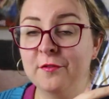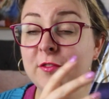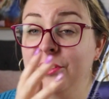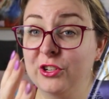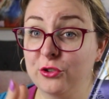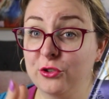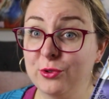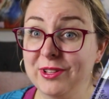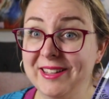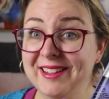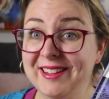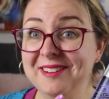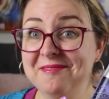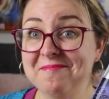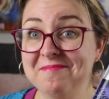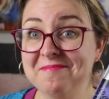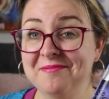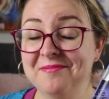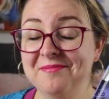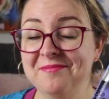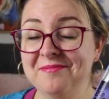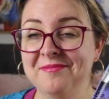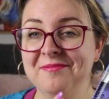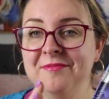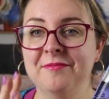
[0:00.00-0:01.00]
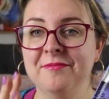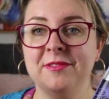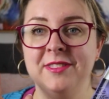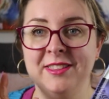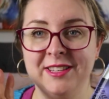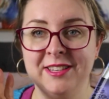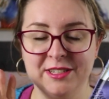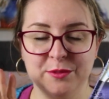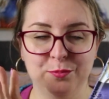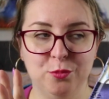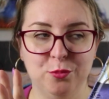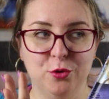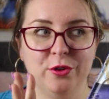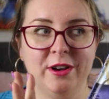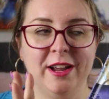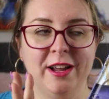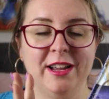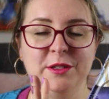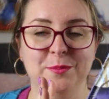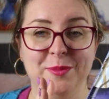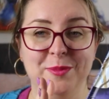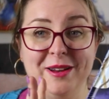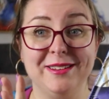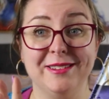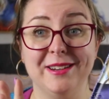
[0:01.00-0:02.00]
visually, this book
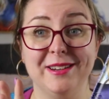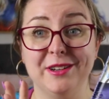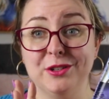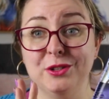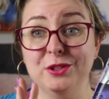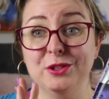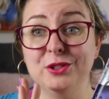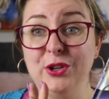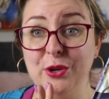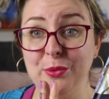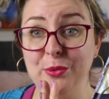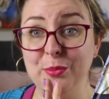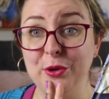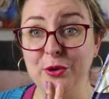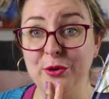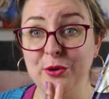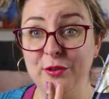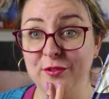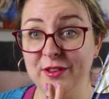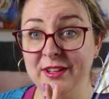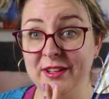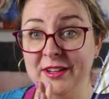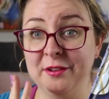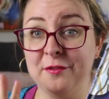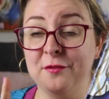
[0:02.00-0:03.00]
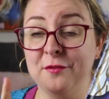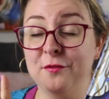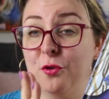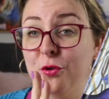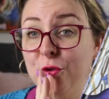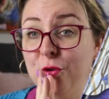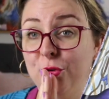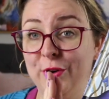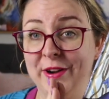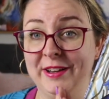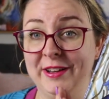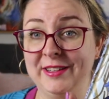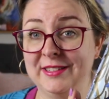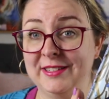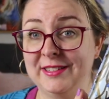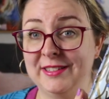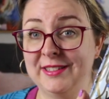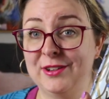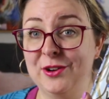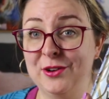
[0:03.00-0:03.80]
has been done so beautifully for its